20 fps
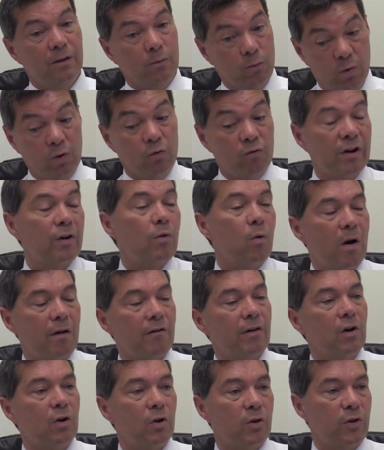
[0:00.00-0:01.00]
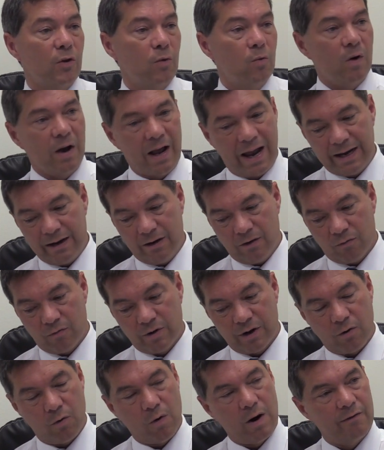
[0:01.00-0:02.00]
will require a lot of thought and it will
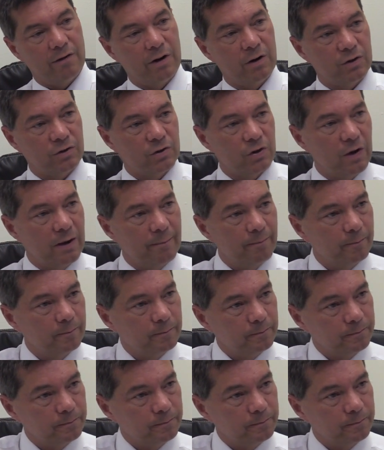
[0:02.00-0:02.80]
require a lot of time.